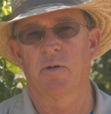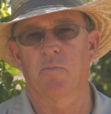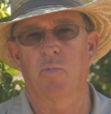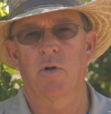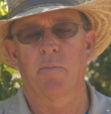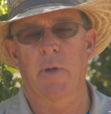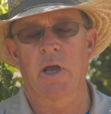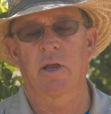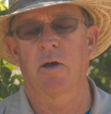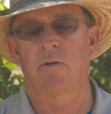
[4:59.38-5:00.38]
it, putting it
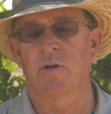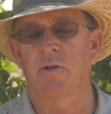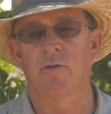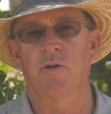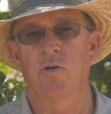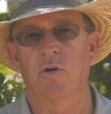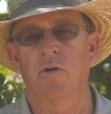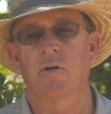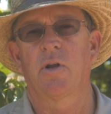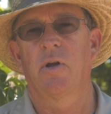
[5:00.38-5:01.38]
back out in the
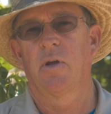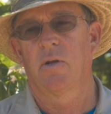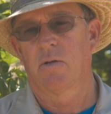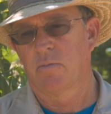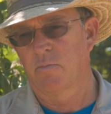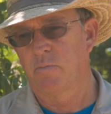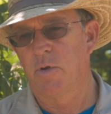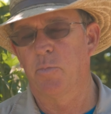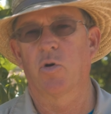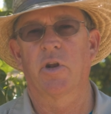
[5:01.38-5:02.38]
dirt,
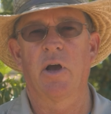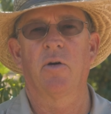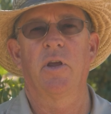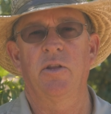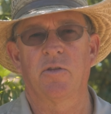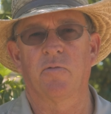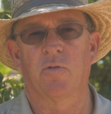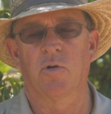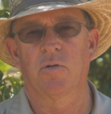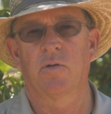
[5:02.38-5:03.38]
people can now eat the
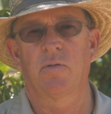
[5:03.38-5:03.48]
fruit.